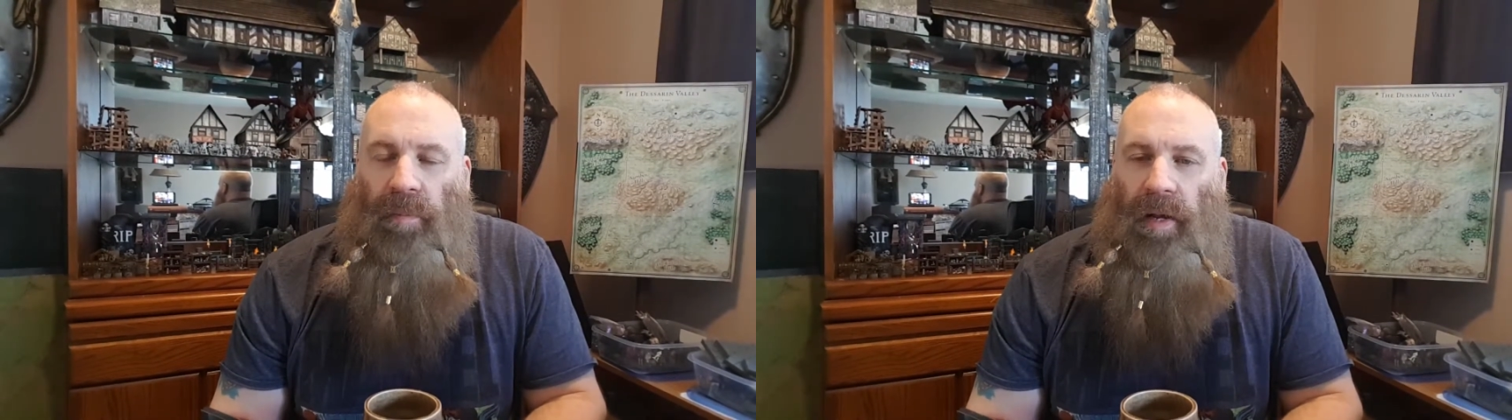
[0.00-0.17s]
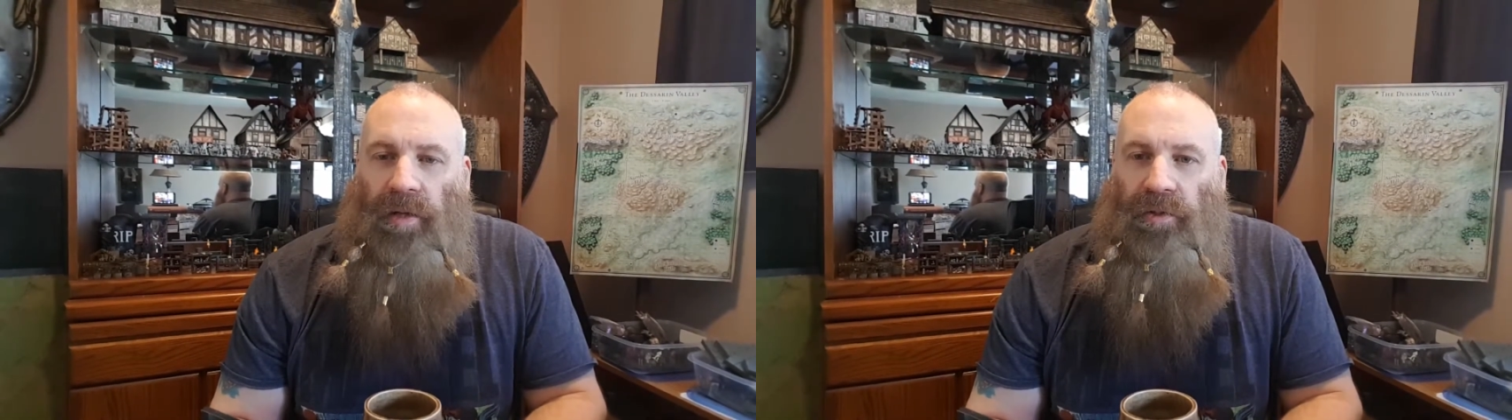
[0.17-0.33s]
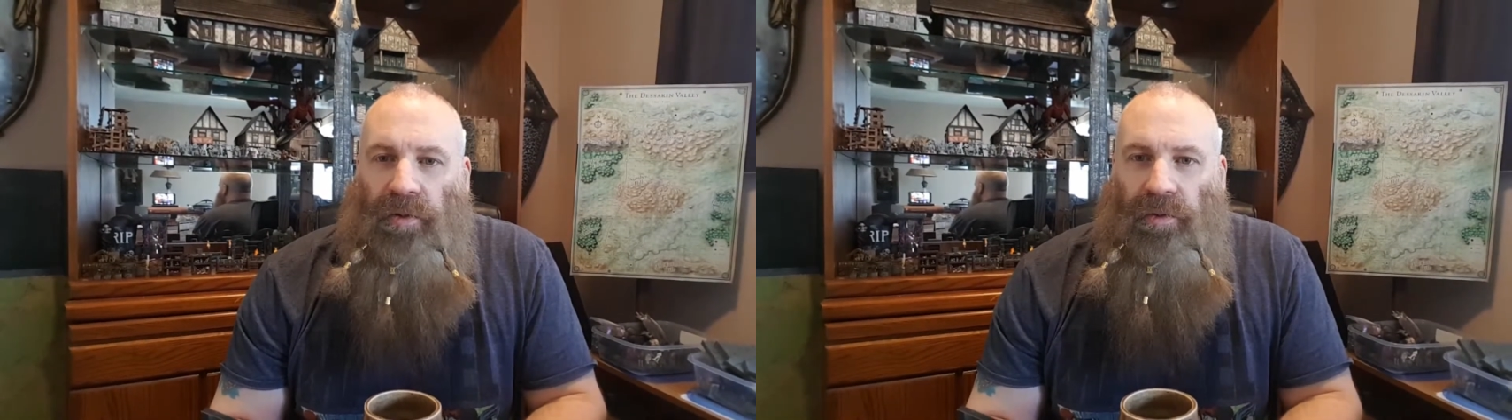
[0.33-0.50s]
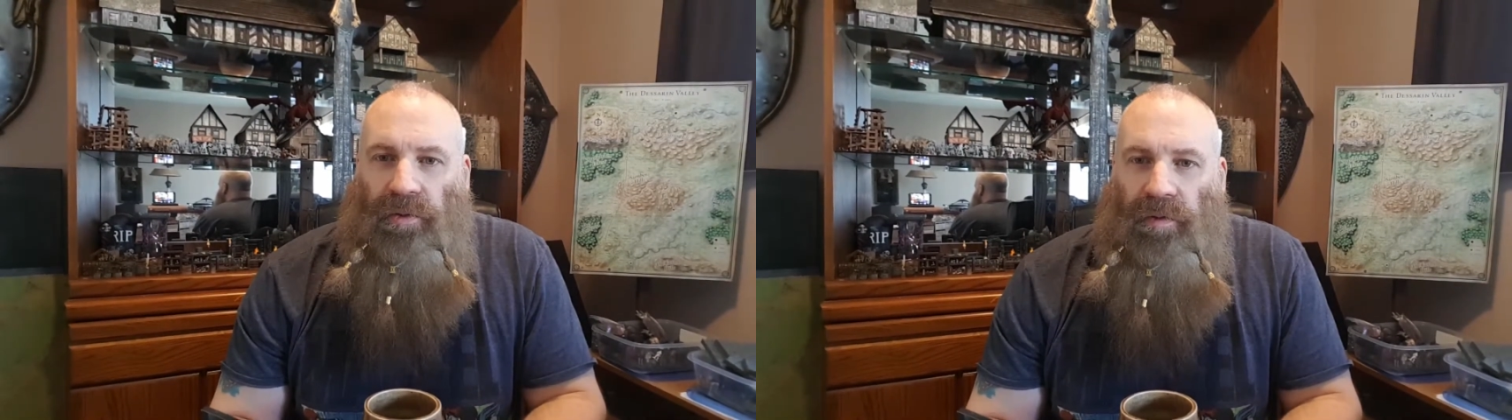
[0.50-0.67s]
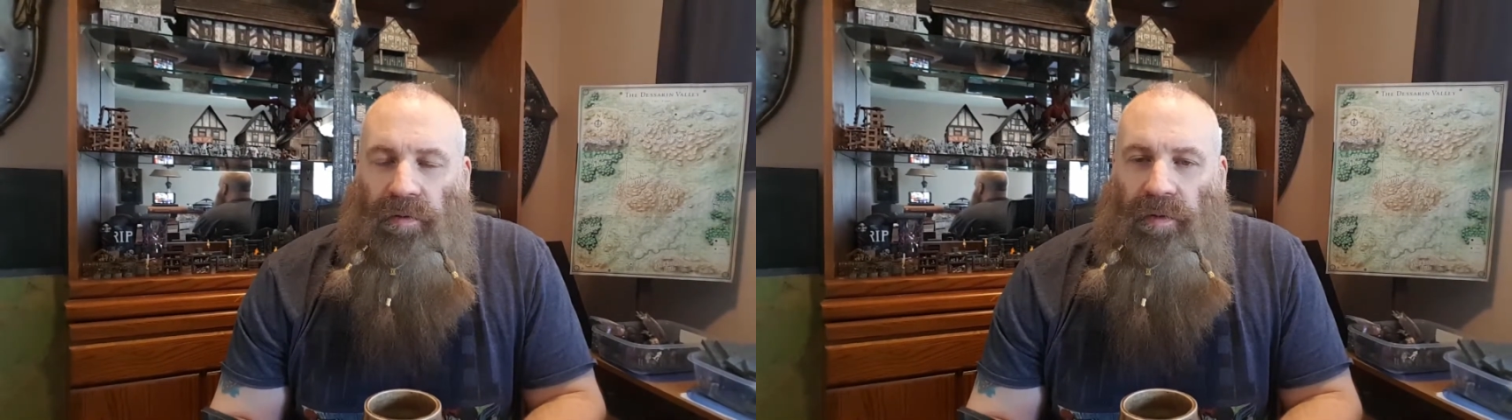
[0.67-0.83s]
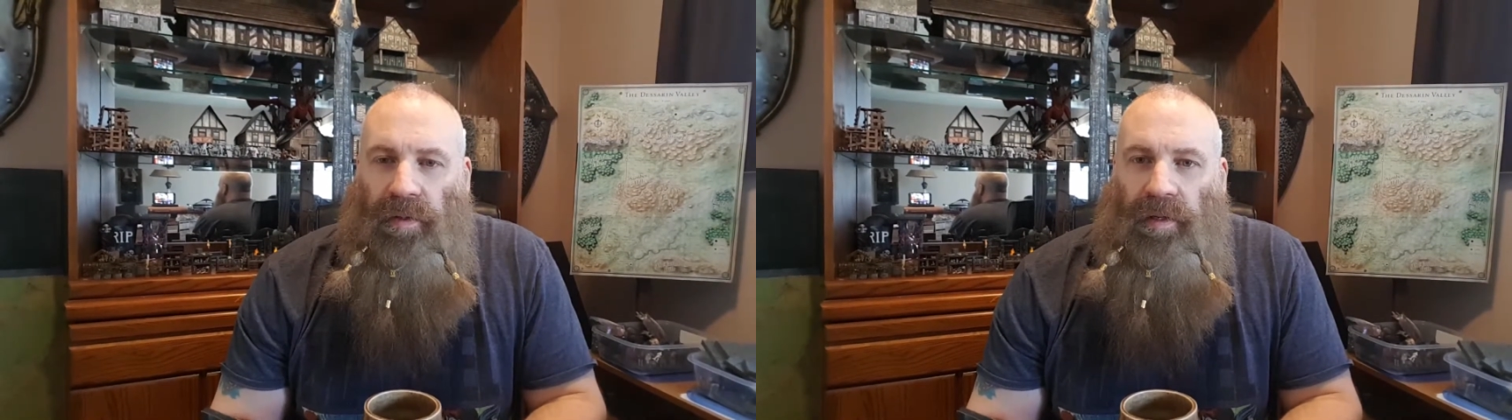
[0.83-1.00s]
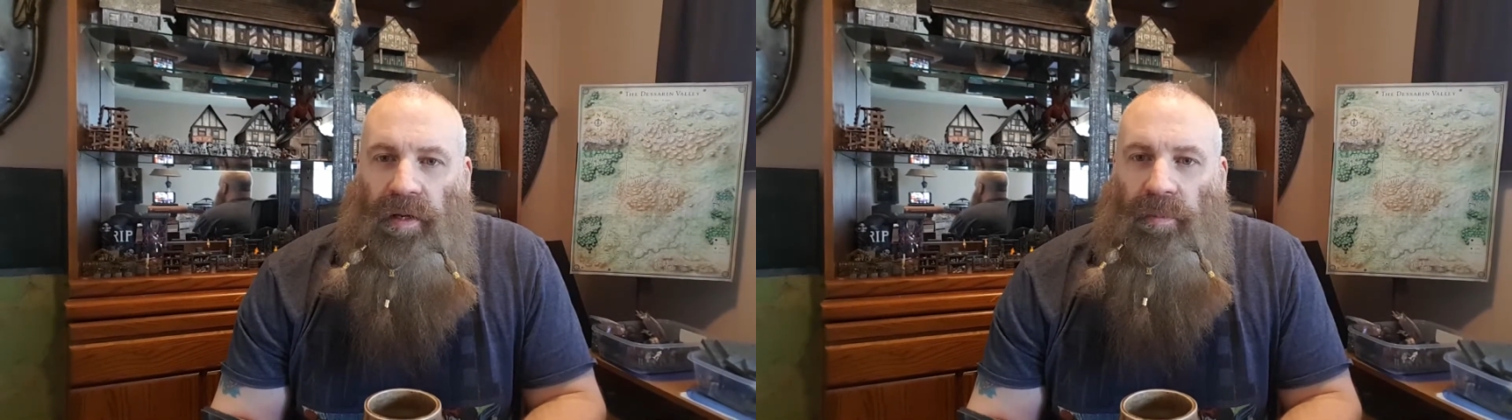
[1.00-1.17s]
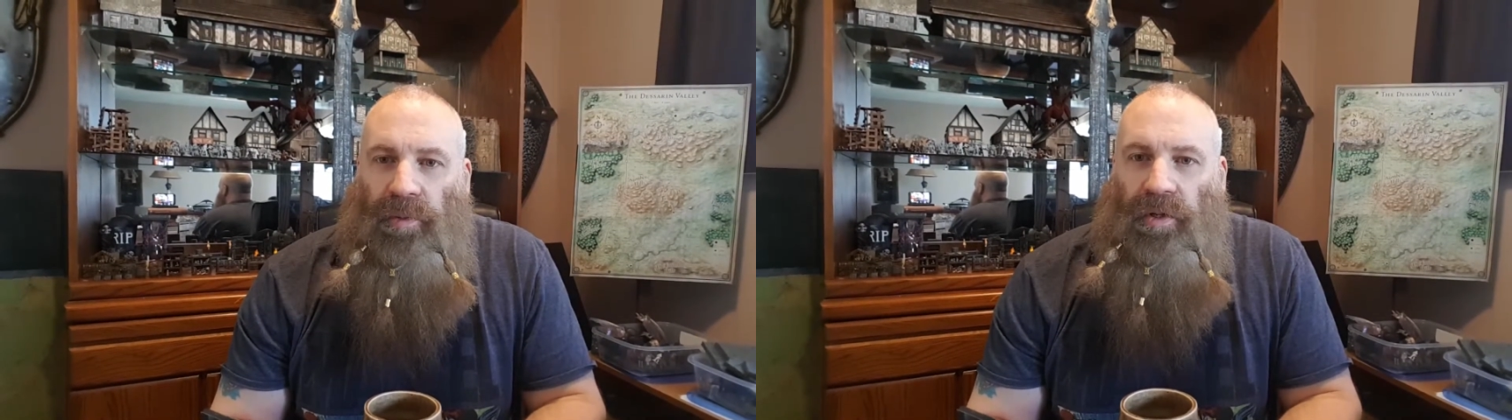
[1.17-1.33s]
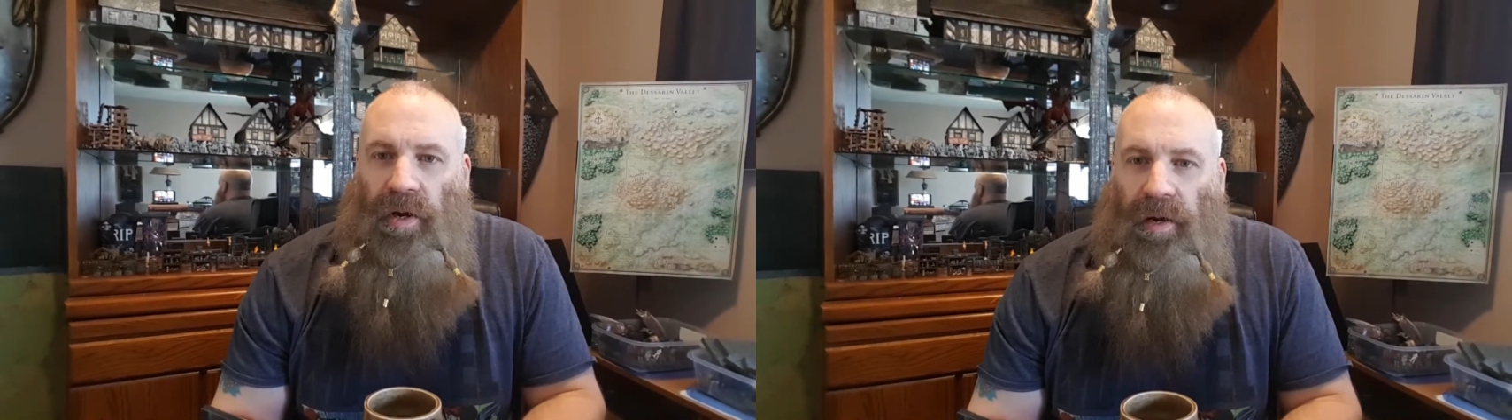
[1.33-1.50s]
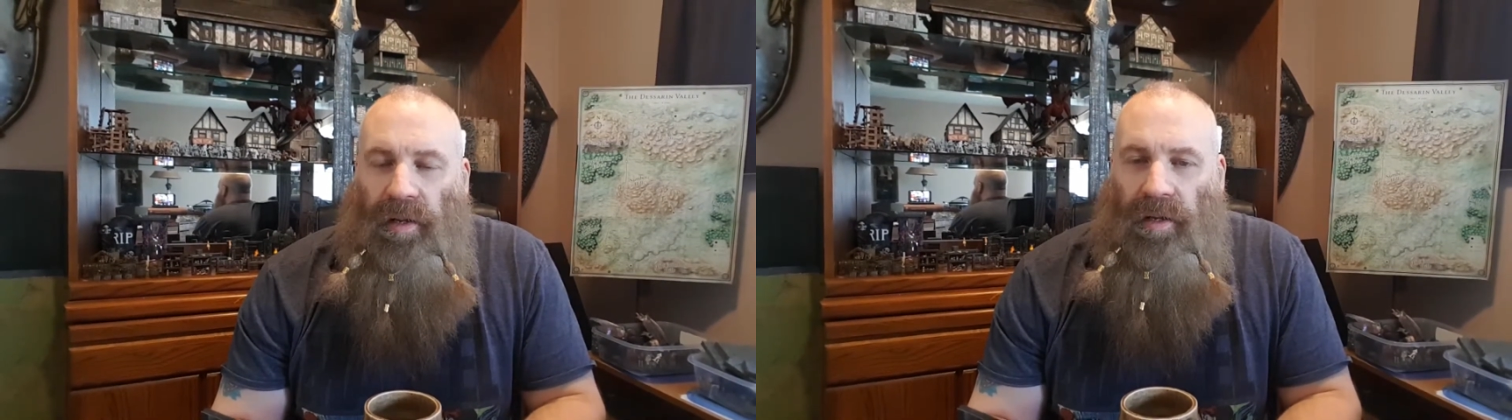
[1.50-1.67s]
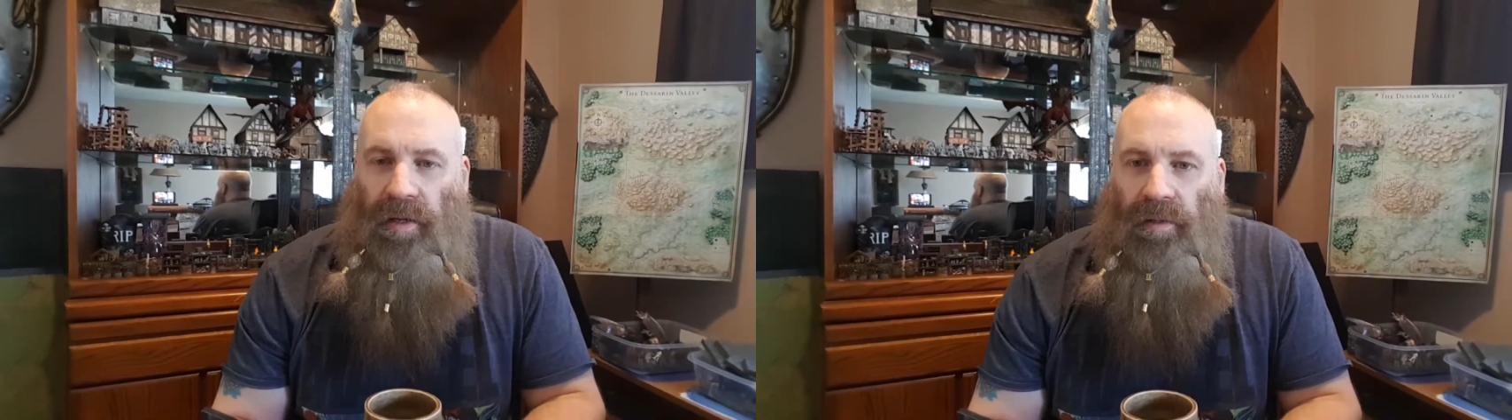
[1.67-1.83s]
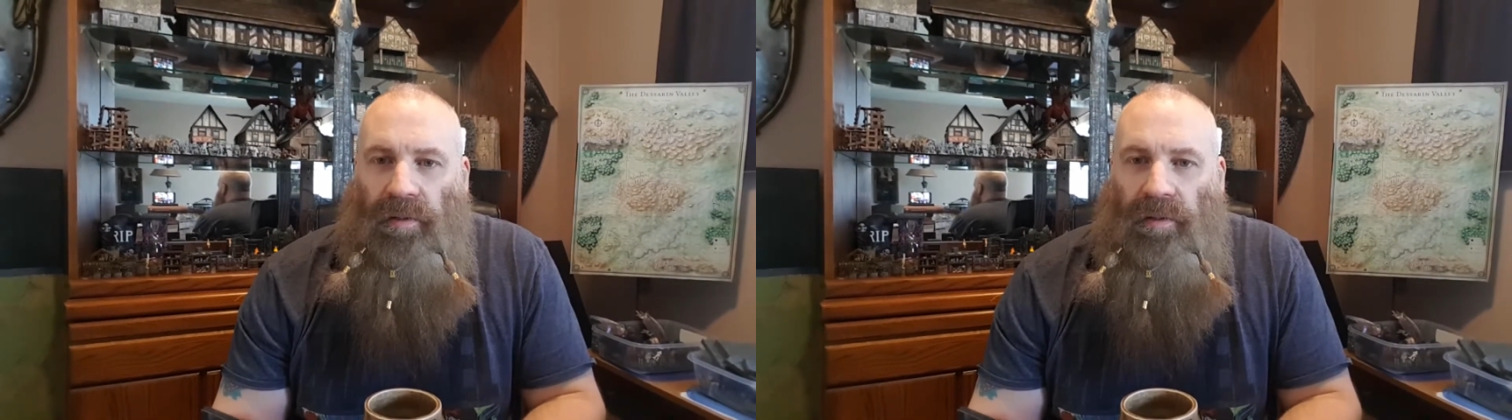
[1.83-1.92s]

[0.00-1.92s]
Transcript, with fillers: masters of DM Scotty,